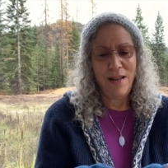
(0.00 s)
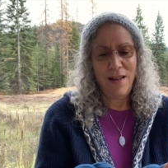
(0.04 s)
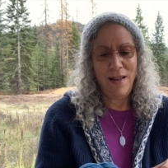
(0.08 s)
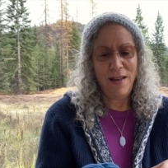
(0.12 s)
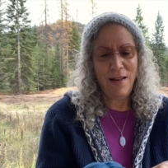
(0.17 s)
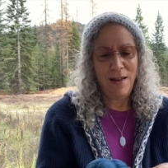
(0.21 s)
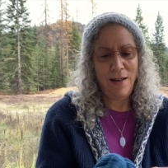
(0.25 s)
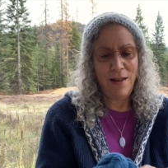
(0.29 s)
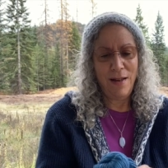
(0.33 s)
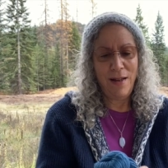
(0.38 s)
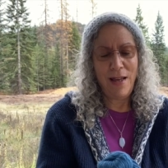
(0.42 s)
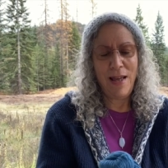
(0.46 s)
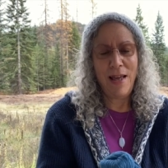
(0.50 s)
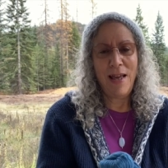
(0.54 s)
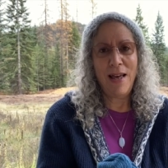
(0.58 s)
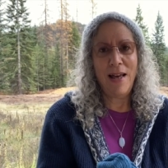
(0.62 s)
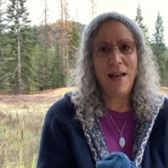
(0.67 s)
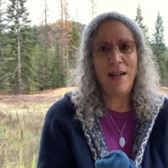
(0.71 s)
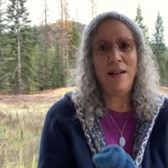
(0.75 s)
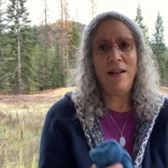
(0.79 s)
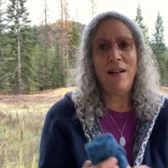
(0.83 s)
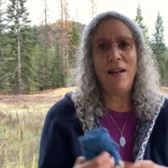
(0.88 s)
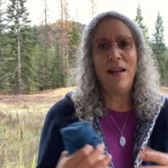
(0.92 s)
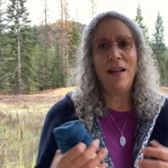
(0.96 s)
uh,
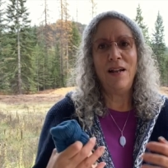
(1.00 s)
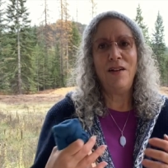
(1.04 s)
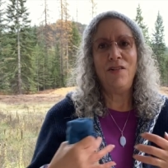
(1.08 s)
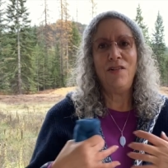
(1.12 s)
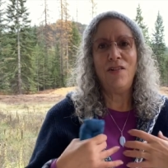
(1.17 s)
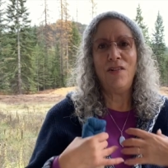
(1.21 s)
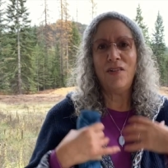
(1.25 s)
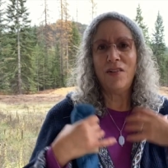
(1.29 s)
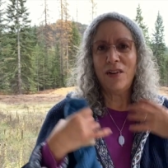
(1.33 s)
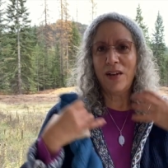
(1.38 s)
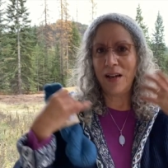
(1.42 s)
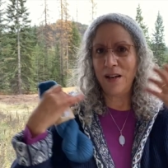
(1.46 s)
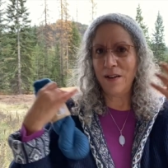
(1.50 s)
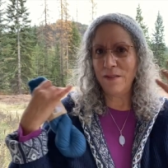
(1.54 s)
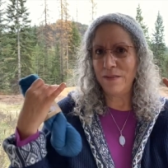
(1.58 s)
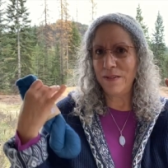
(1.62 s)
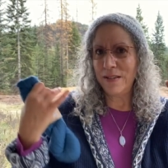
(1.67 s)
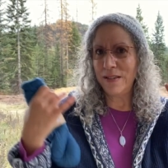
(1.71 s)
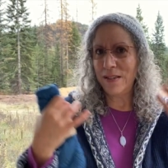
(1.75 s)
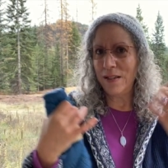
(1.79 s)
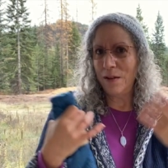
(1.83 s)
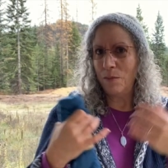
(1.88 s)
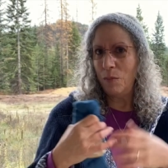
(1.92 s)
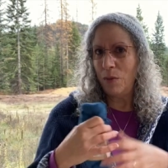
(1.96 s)
and, and just gives
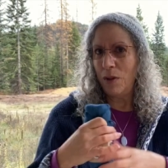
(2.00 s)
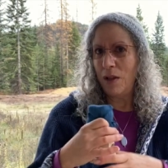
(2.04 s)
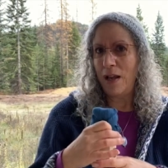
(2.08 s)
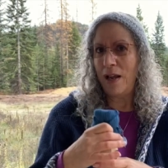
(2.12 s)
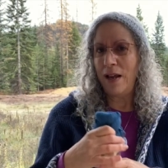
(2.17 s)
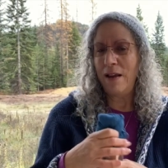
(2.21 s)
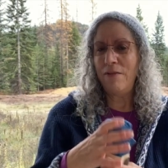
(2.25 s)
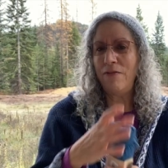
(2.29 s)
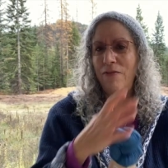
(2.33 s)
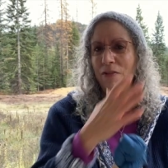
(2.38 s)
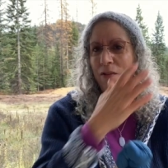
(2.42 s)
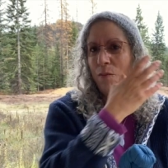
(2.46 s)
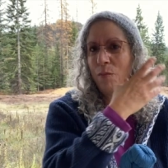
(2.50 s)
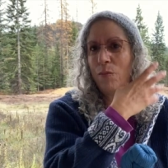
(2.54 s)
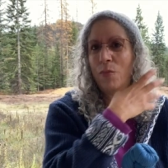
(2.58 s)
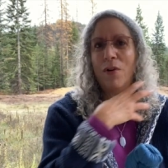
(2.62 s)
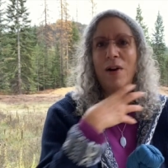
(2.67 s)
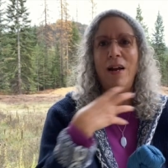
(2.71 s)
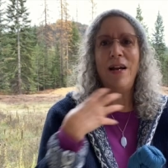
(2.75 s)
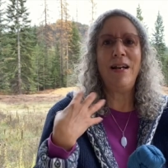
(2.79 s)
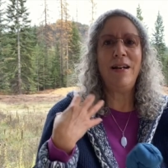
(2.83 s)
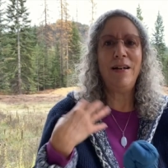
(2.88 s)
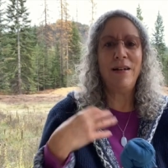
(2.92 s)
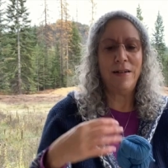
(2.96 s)
some life and
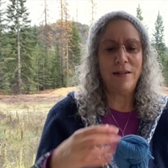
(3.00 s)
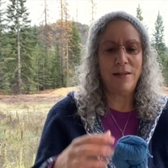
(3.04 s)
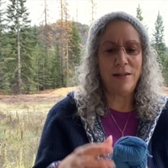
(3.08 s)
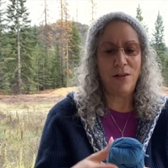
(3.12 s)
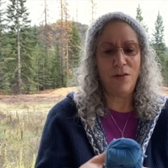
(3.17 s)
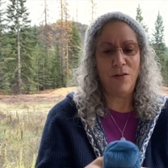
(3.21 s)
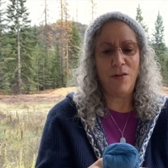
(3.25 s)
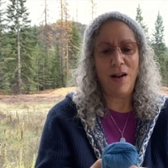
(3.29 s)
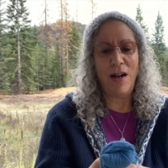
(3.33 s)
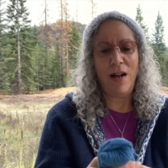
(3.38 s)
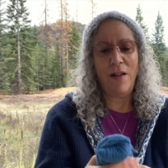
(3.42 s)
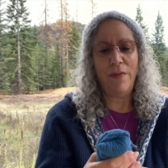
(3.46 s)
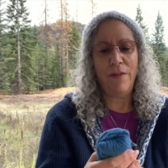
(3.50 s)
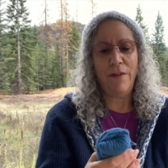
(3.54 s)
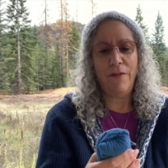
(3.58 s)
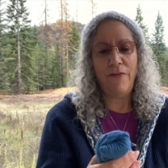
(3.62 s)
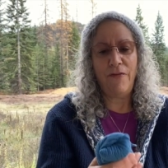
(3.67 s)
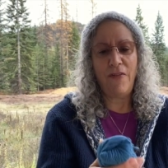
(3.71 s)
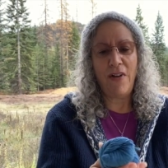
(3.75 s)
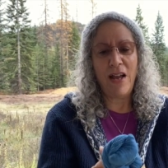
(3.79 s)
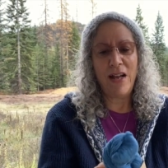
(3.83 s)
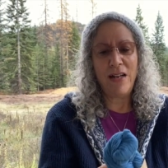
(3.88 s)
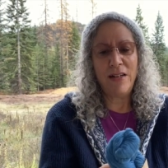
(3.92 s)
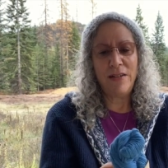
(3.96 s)
brightness around the
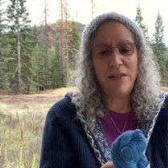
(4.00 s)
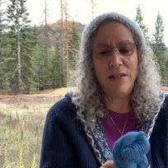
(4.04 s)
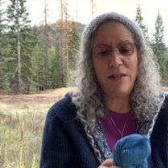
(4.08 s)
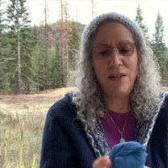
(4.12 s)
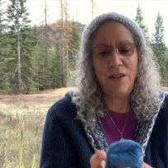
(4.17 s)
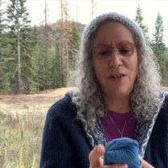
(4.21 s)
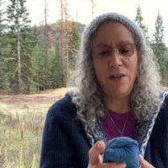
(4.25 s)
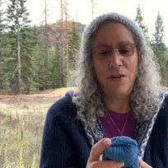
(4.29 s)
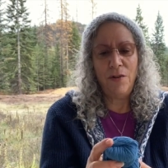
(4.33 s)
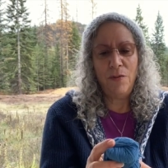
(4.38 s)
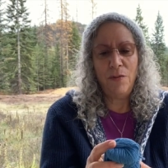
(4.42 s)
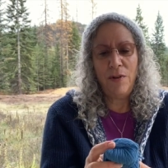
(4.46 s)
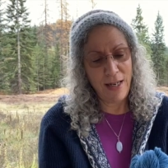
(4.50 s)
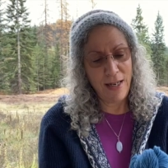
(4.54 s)
face too.